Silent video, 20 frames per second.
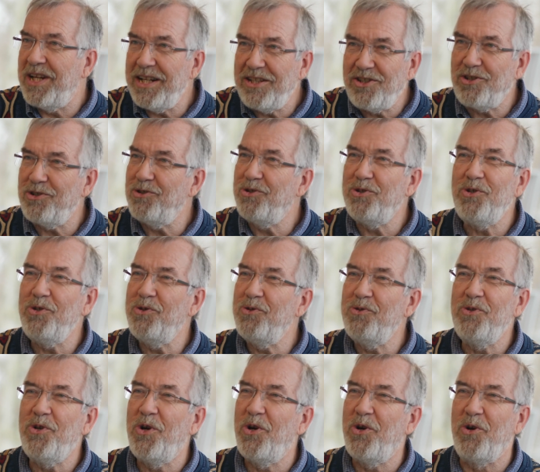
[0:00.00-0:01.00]
teacher do
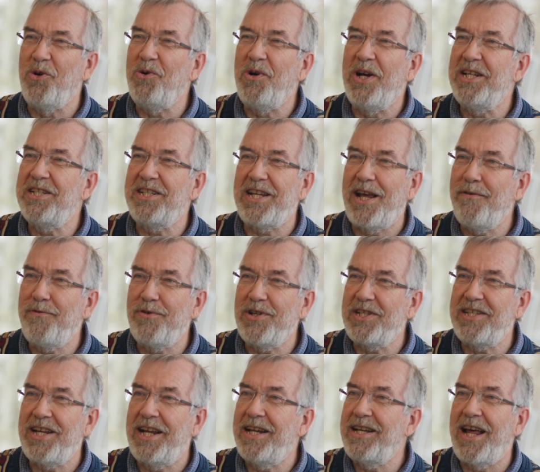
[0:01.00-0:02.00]
you know has
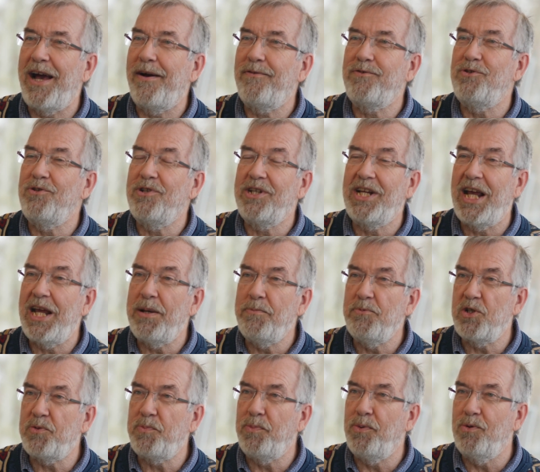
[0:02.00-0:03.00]
ever said after a
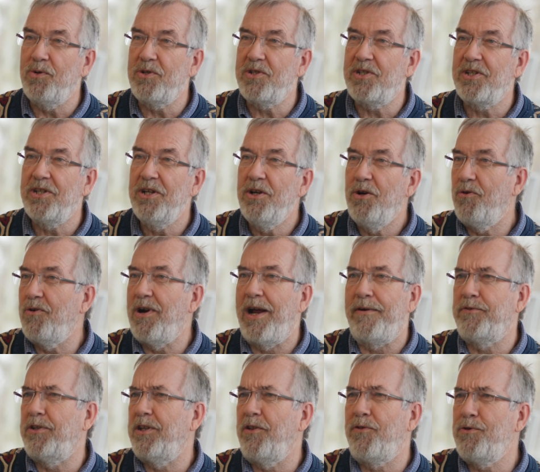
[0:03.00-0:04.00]
game of sports
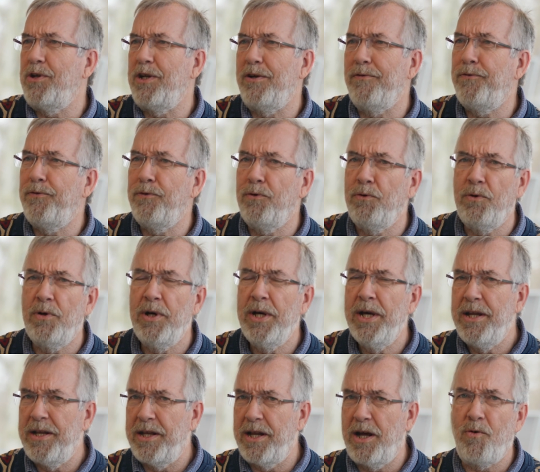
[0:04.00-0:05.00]
or after 3 or
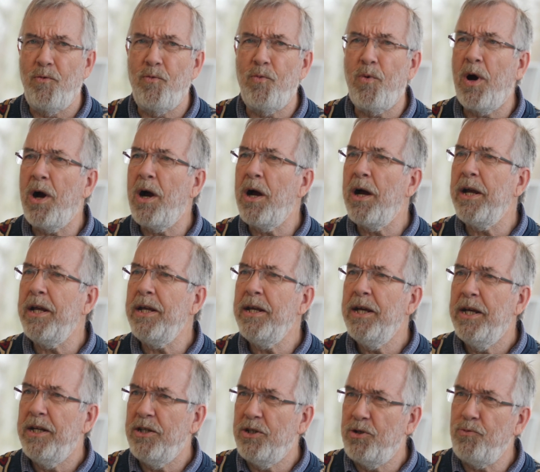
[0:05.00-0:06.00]
4, now
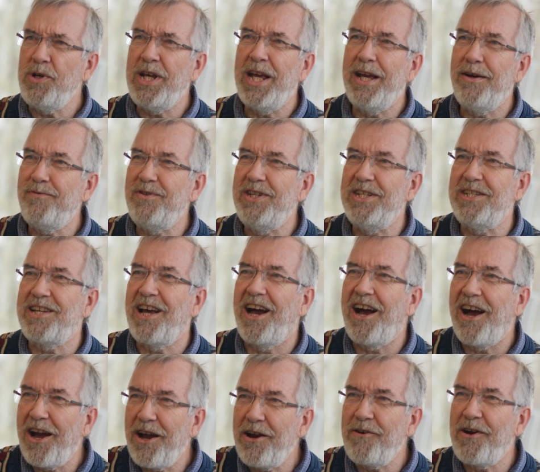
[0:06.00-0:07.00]
why do we have this
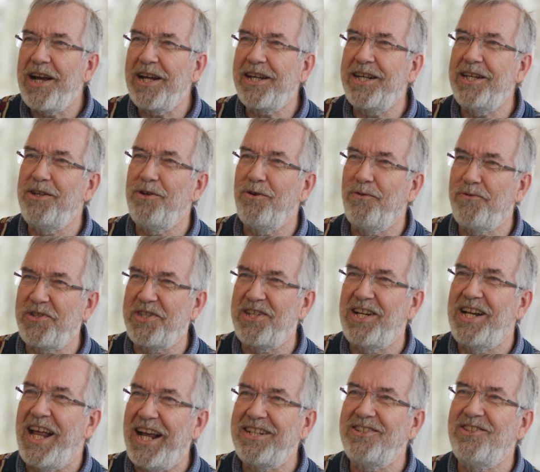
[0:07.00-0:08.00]
hierarchy of
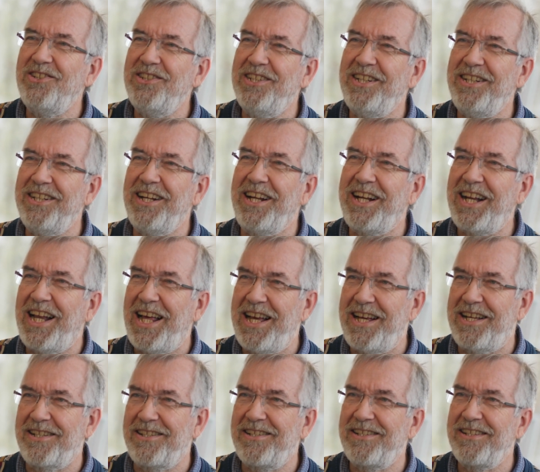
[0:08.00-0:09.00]
selection in the
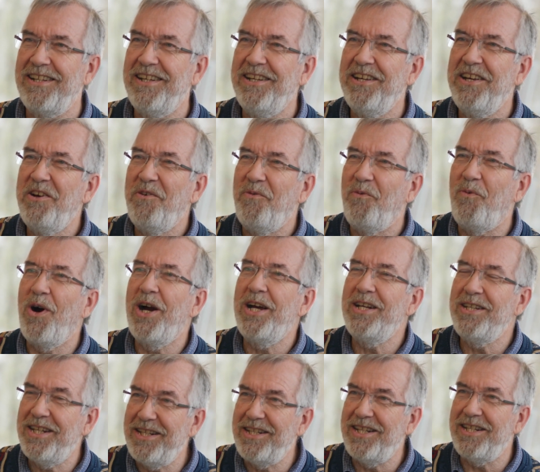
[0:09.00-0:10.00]
class?
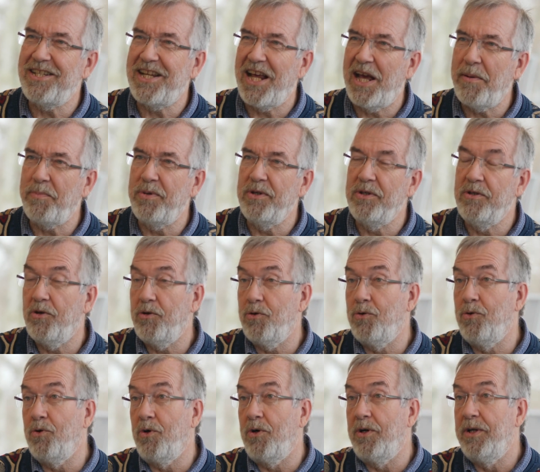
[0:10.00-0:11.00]
Why did this happen?
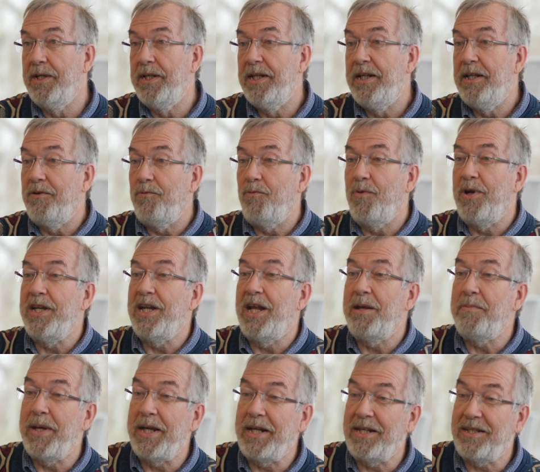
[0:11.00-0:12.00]
Or when
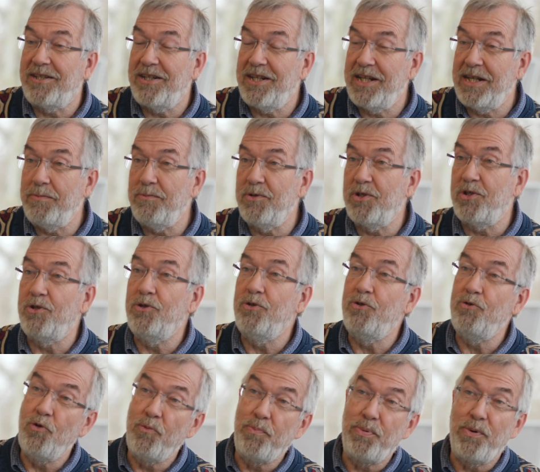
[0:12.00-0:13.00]
they make teams
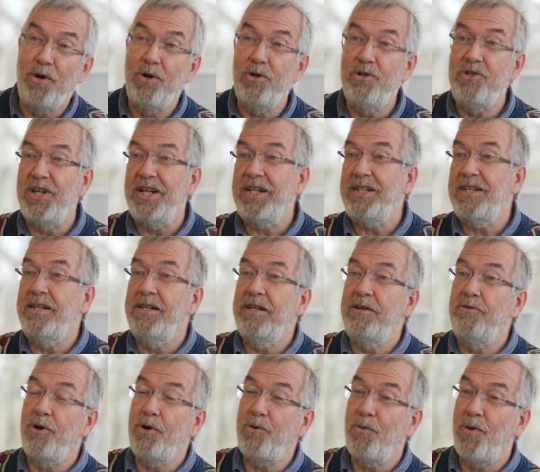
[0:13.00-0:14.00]
to do a project
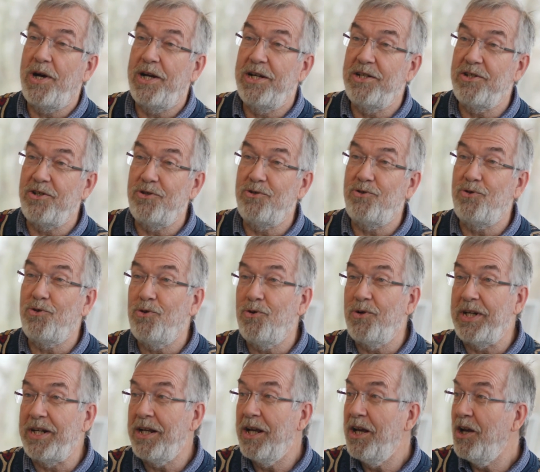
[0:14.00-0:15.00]
and it requires a
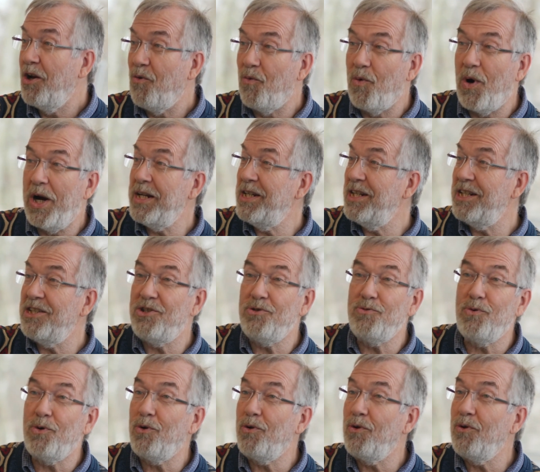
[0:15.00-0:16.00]
drawing, why
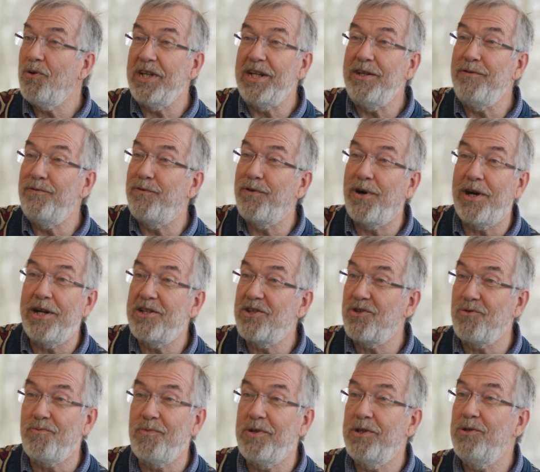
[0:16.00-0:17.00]
did you all
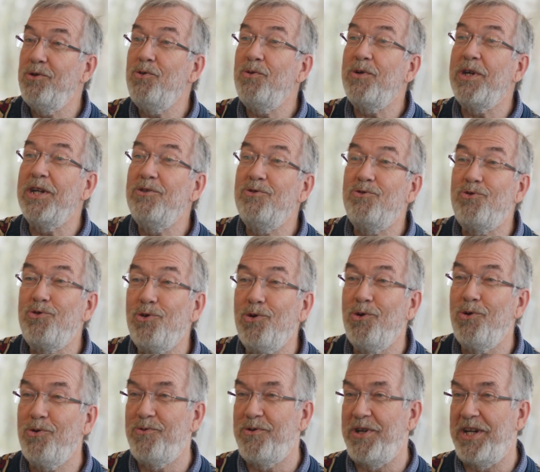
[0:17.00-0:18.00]
invite someone who can
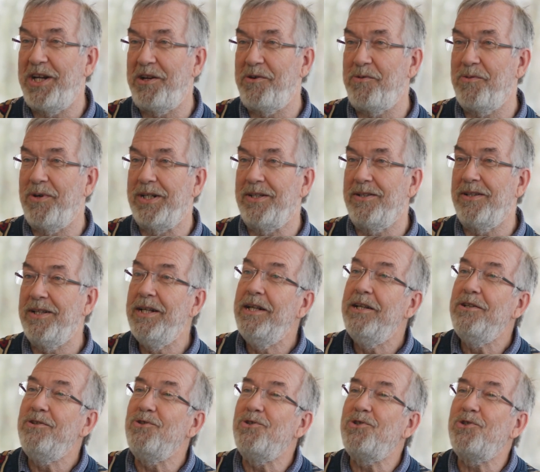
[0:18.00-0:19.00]
draw really well
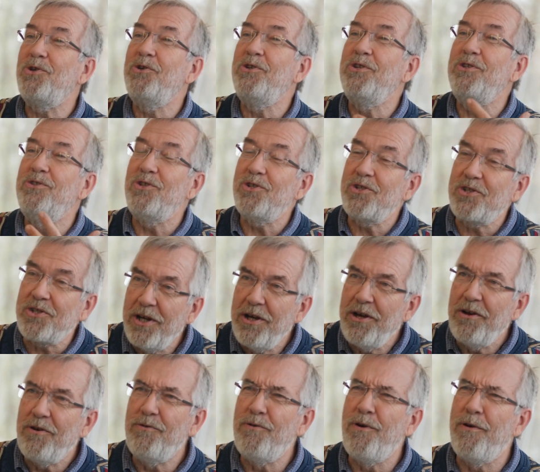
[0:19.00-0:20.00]
to sort of
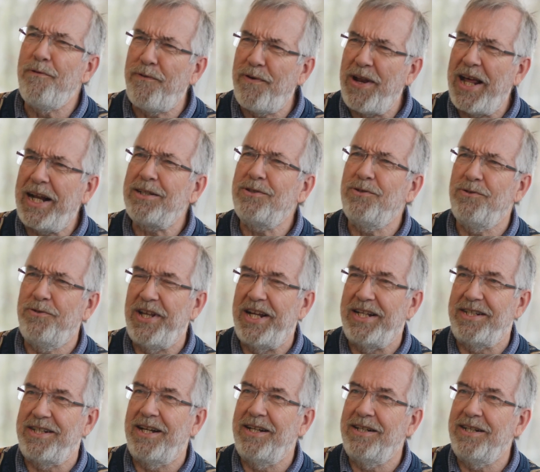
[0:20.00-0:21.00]
just reflect
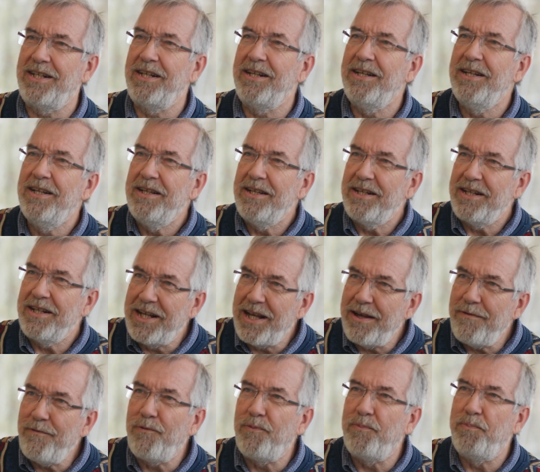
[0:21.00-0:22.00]
on that and
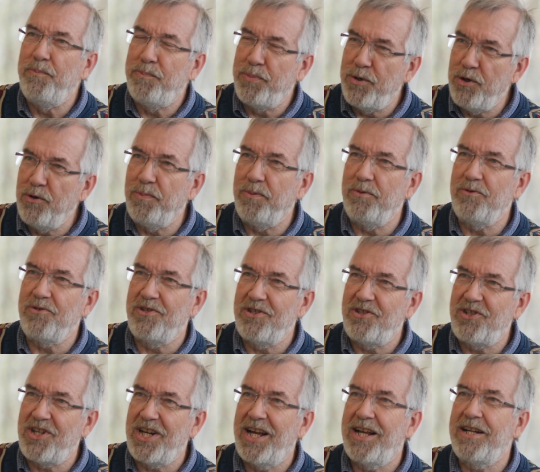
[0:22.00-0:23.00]
give
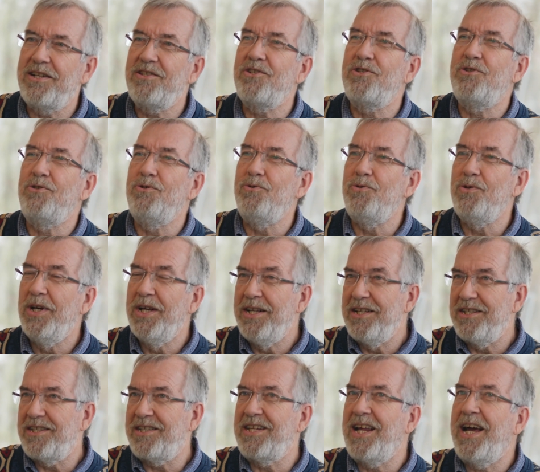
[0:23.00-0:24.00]
pupils a chance to
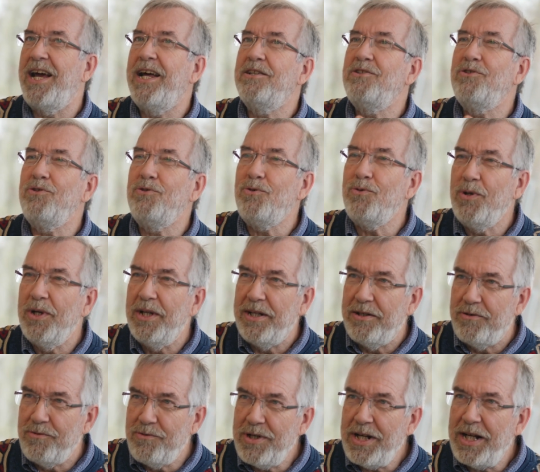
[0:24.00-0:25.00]
start to
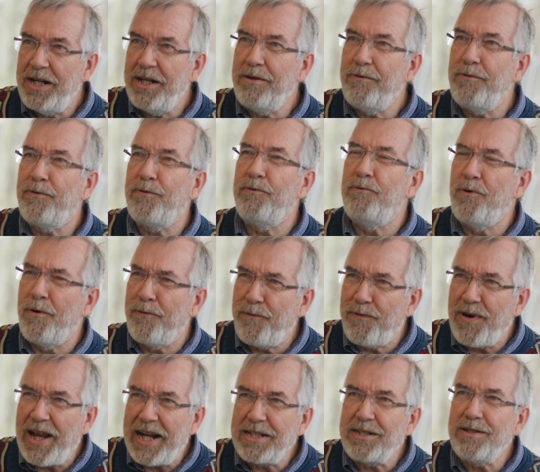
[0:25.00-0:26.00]
really
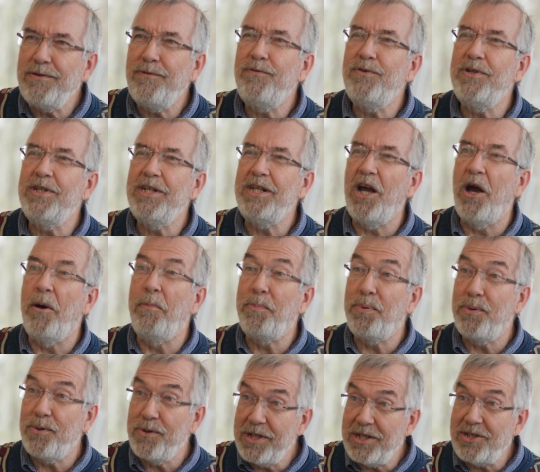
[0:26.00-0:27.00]
reflectively
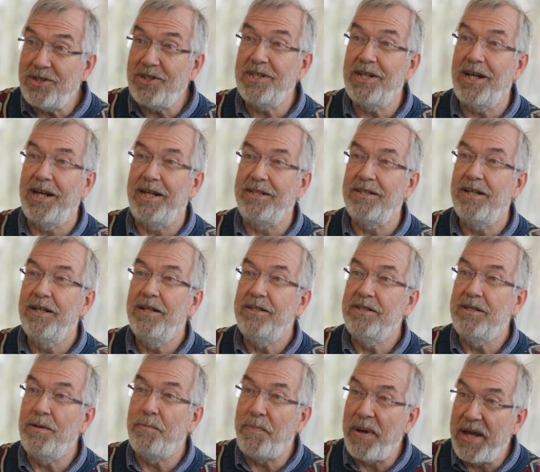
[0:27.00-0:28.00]

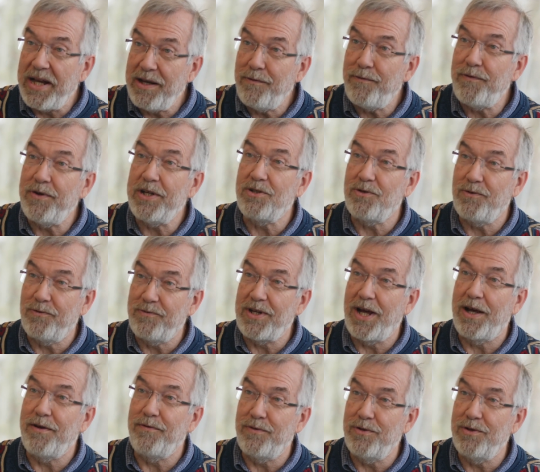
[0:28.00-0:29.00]
appreciate the benefits
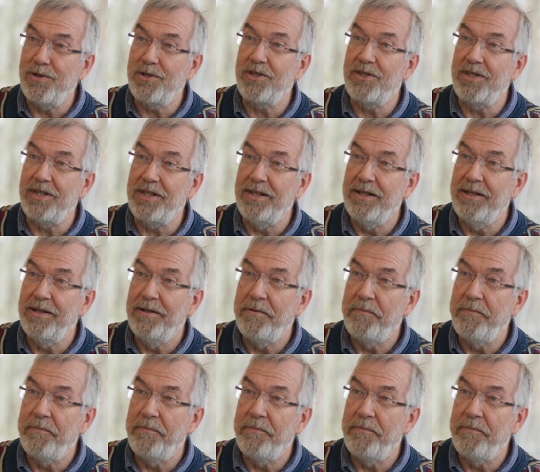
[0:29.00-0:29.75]
of diversity?